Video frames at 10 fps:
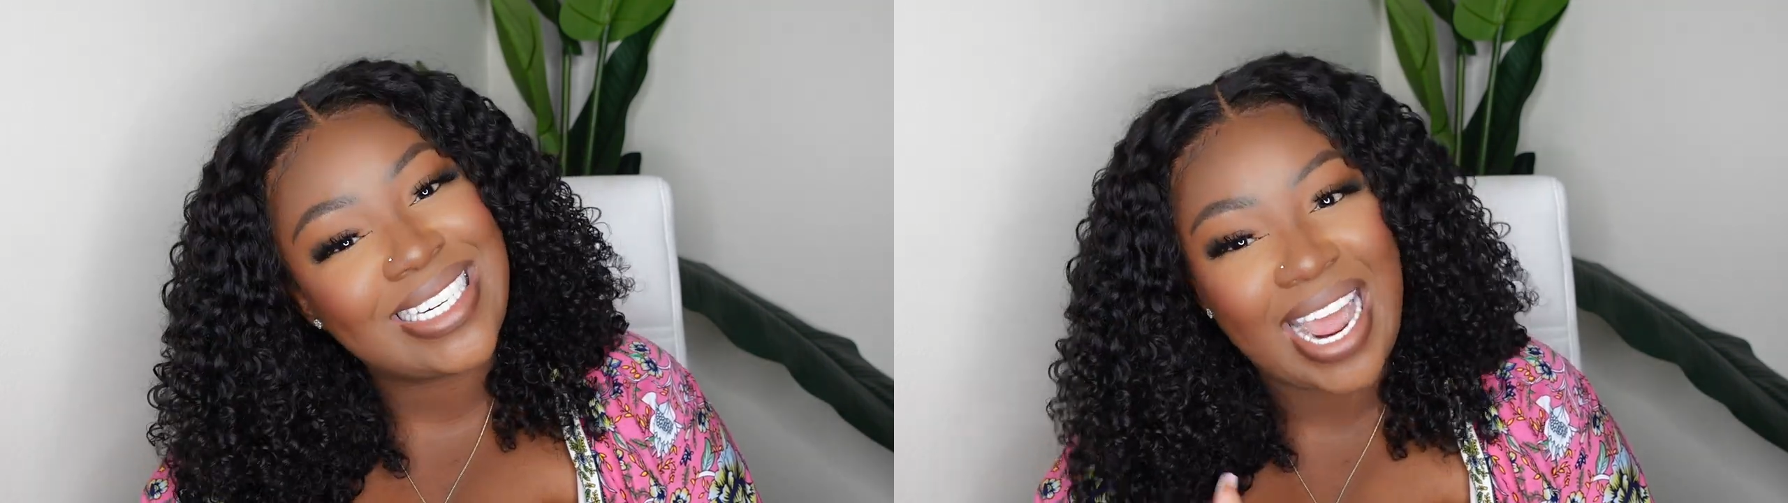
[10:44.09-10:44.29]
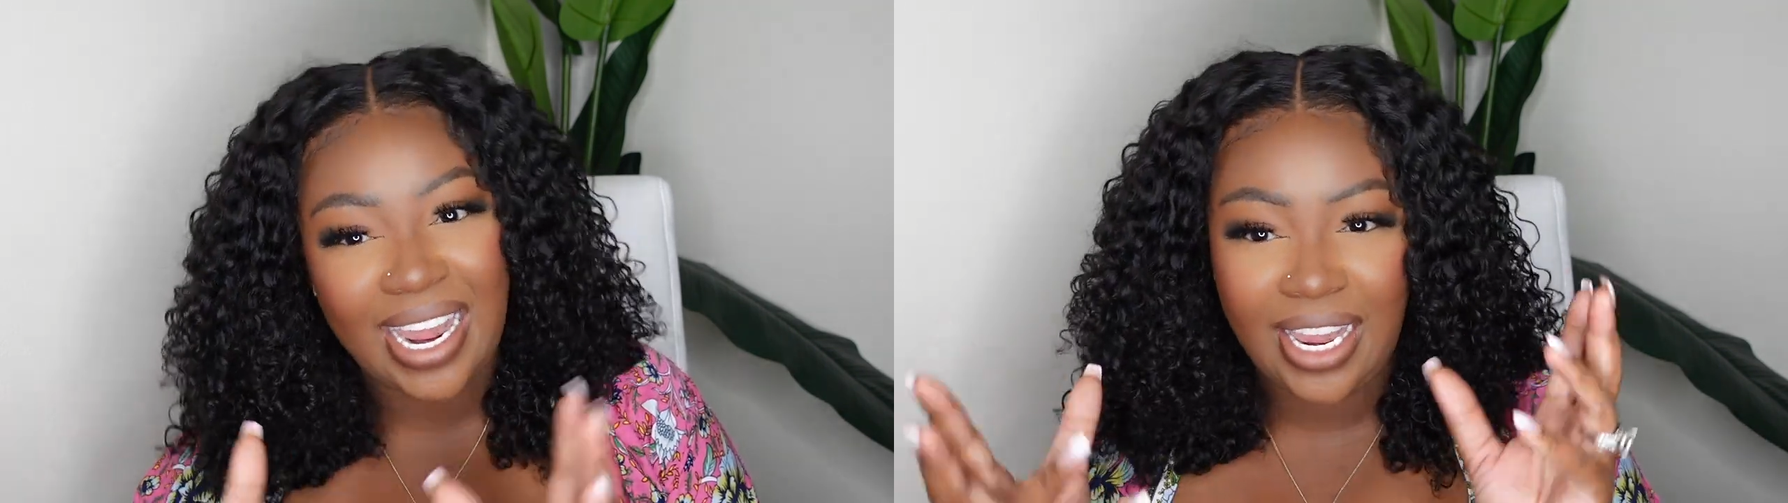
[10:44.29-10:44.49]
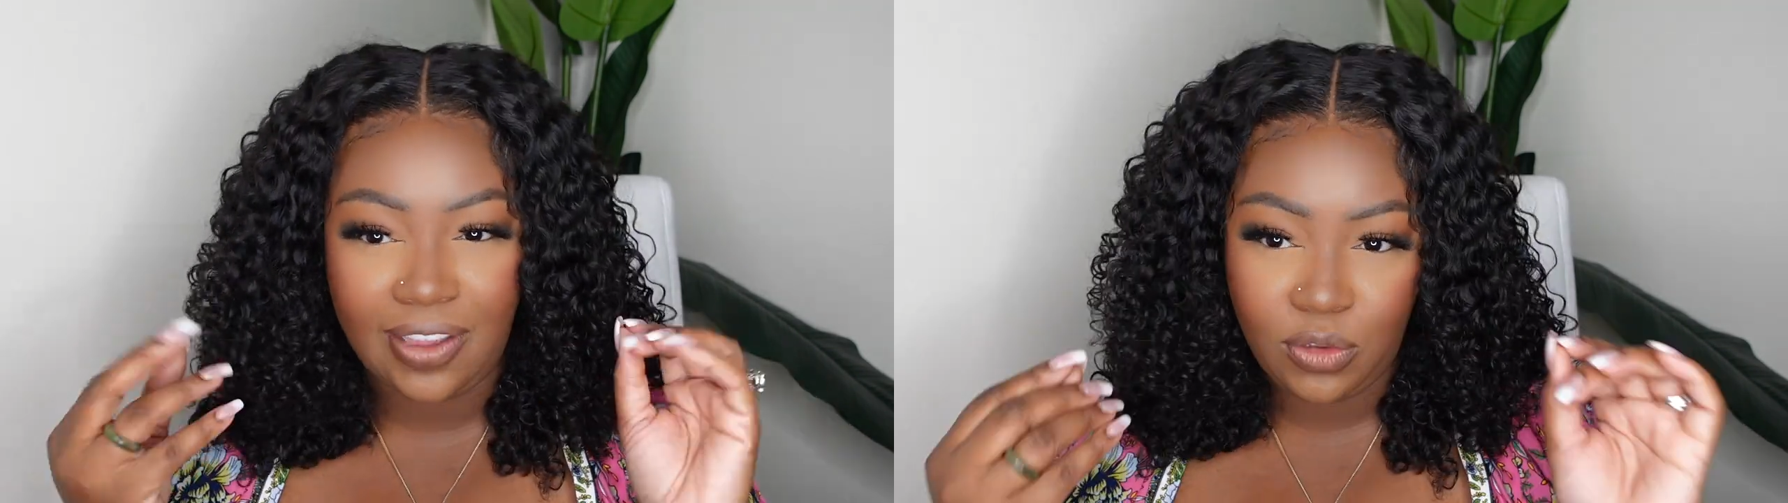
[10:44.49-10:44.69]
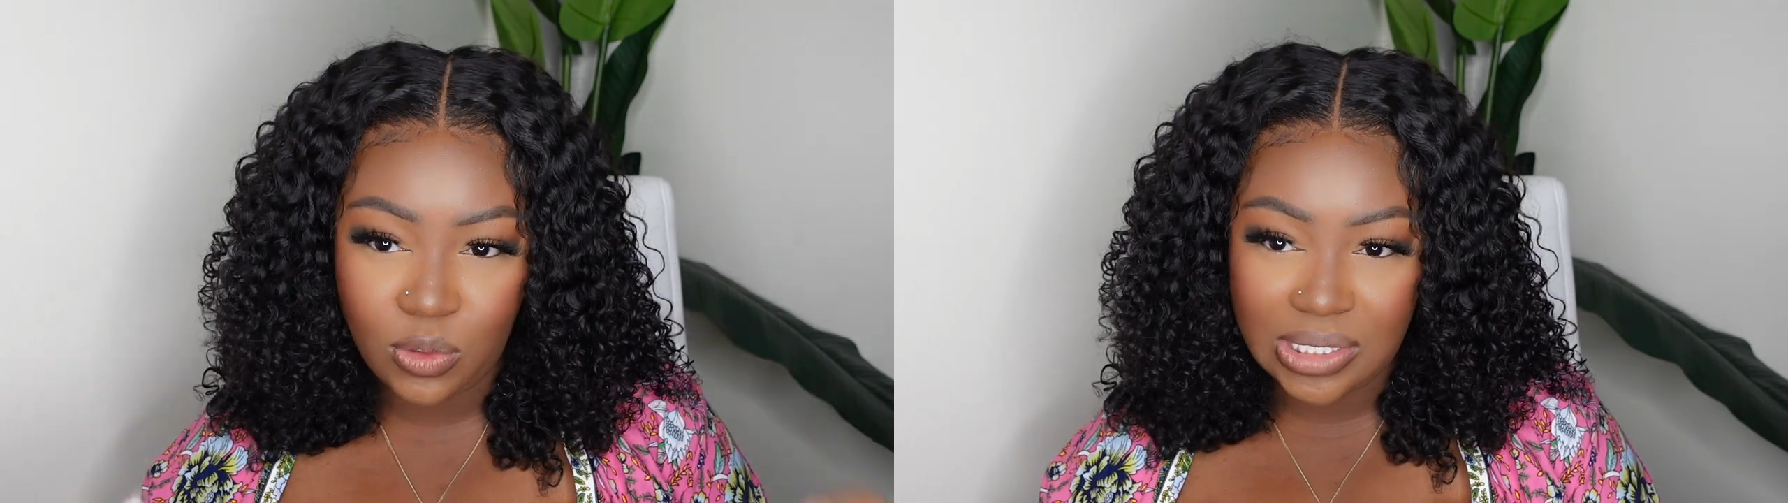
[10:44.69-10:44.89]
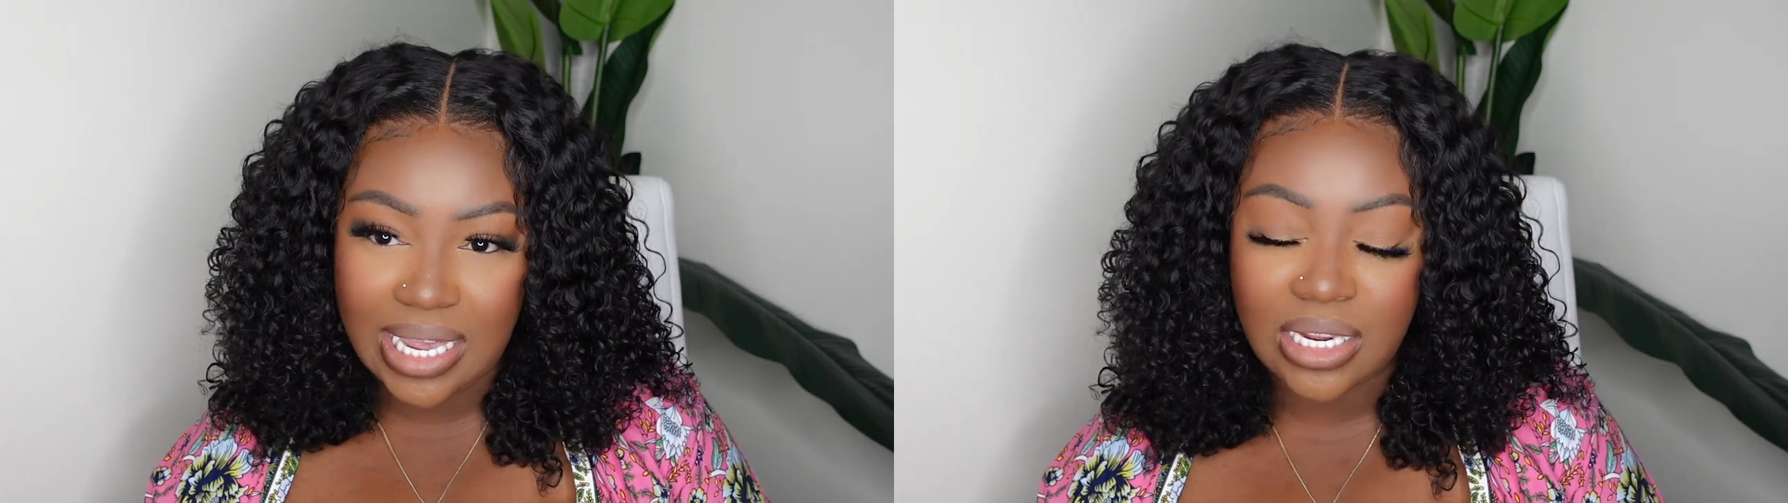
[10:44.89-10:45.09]
Day if you
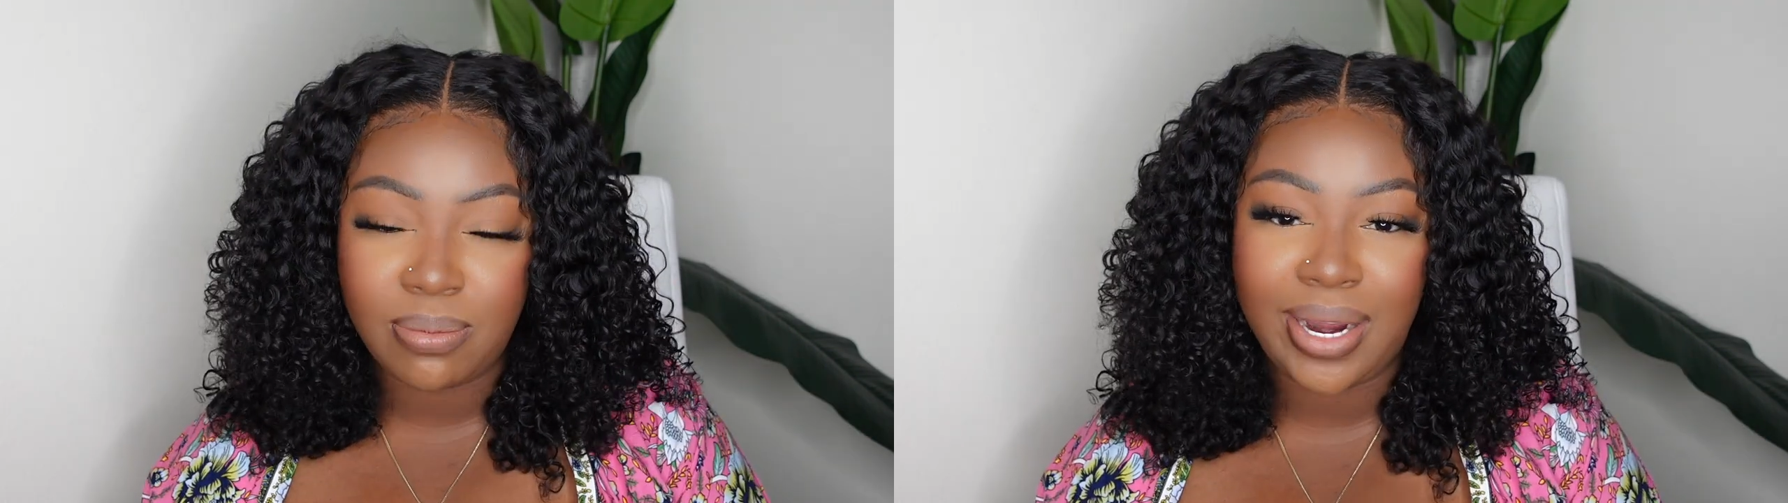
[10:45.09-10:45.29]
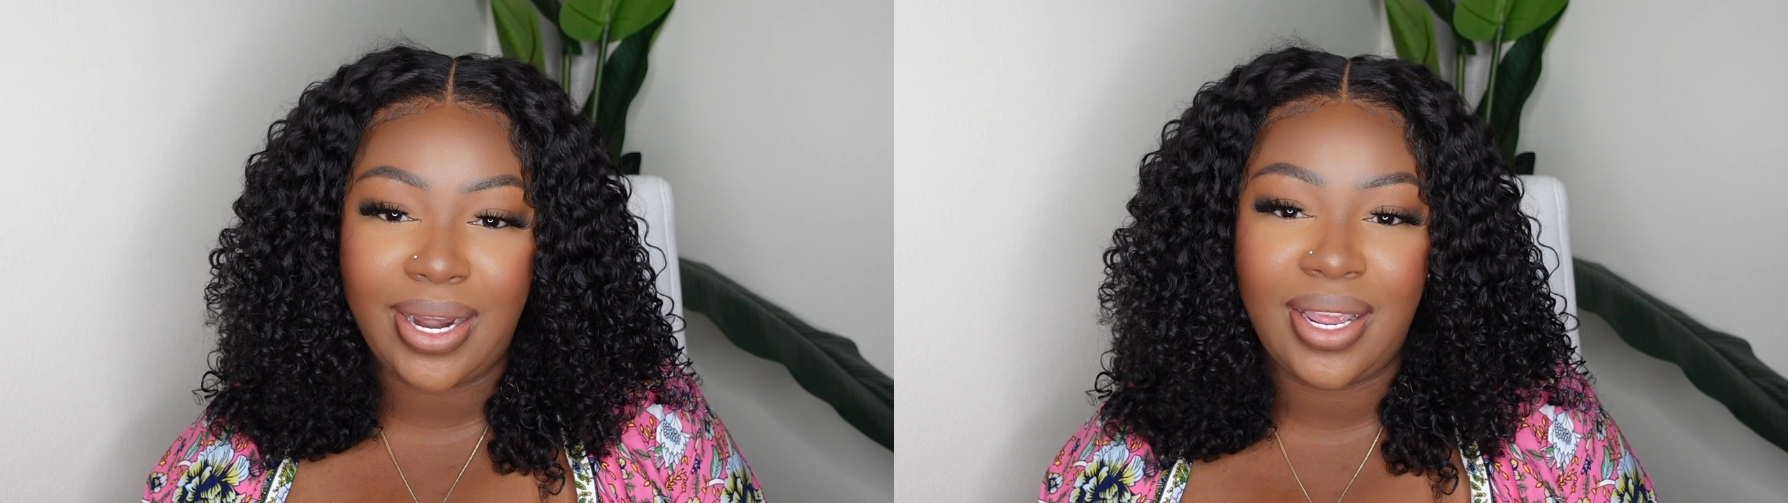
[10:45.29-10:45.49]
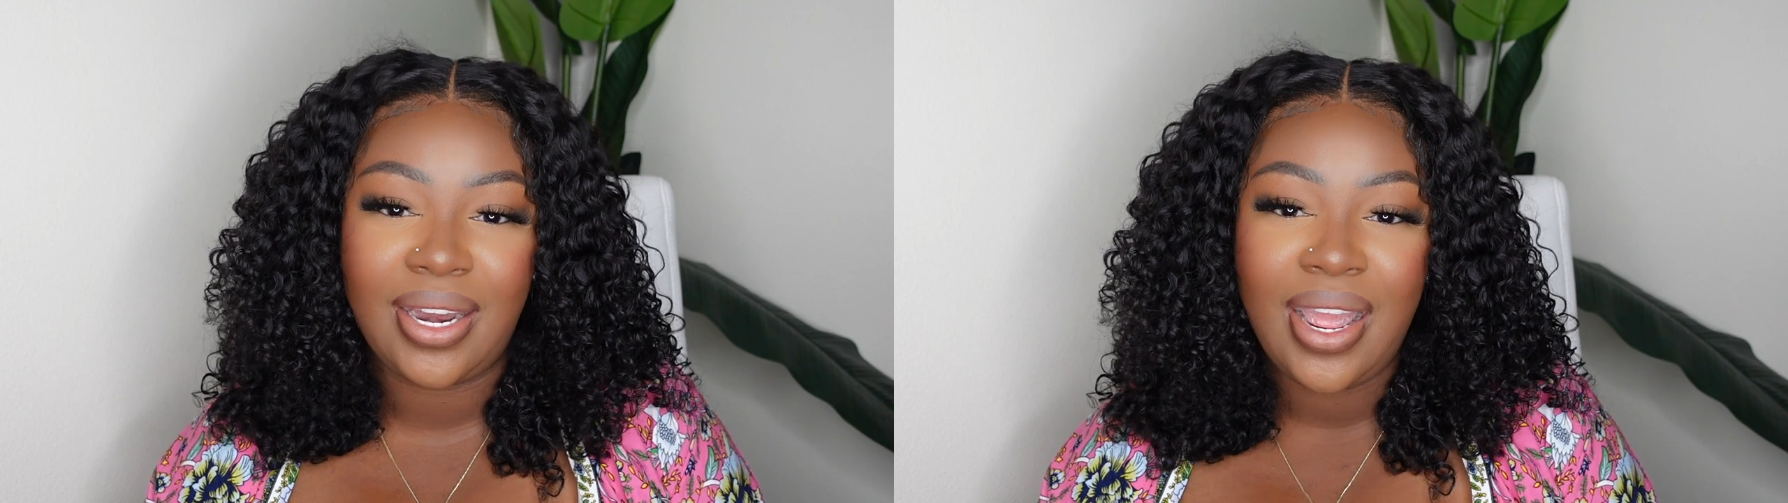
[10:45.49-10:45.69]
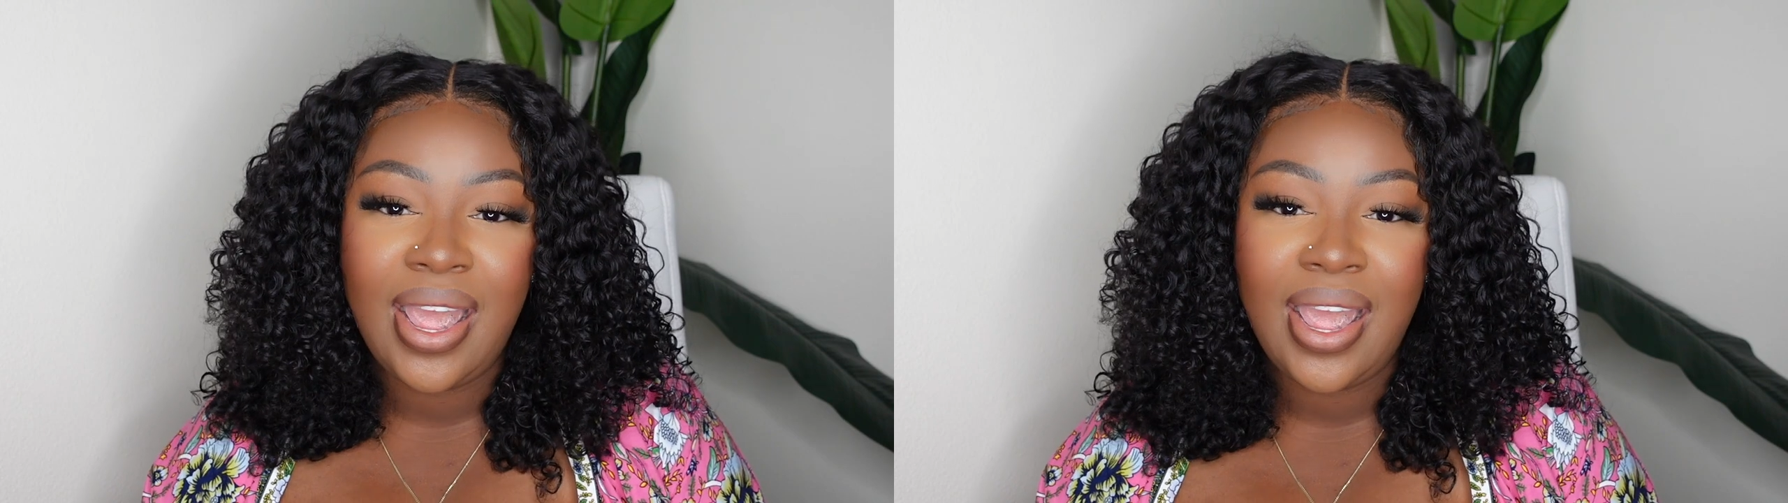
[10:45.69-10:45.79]
celebrated,